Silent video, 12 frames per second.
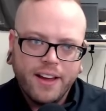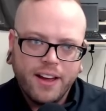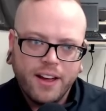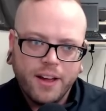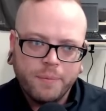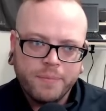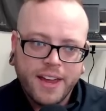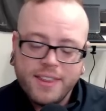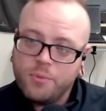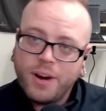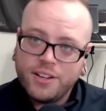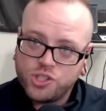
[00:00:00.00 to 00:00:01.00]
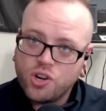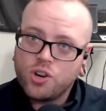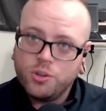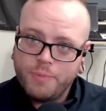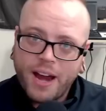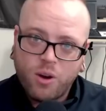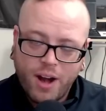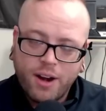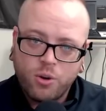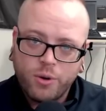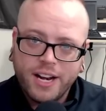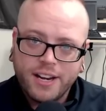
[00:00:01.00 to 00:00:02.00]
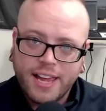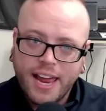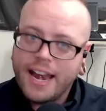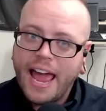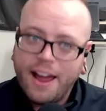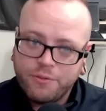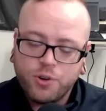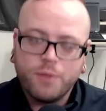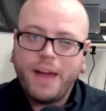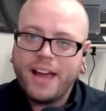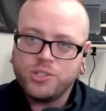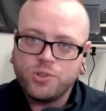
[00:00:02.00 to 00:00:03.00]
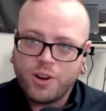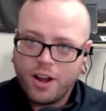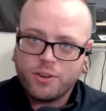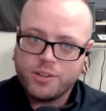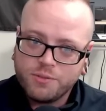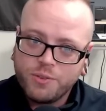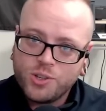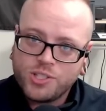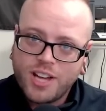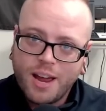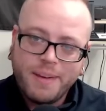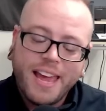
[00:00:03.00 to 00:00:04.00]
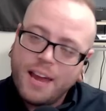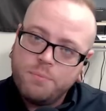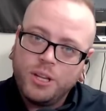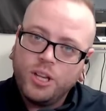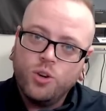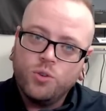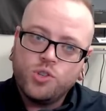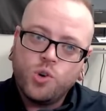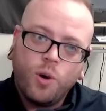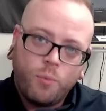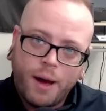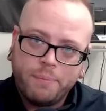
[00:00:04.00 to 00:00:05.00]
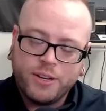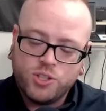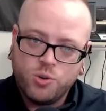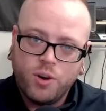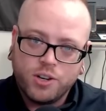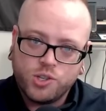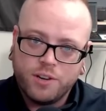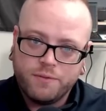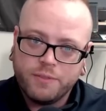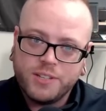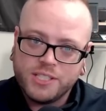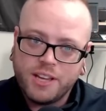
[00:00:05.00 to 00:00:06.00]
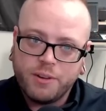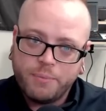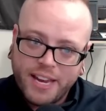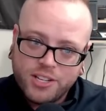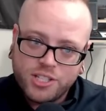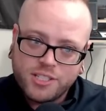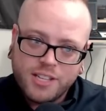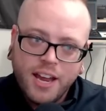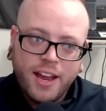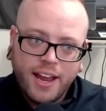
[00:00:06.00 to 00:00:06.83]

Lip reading: And then when I circled back around to read it again after it passed through Congress the first time, it had ballooned to a whopping 257 pages.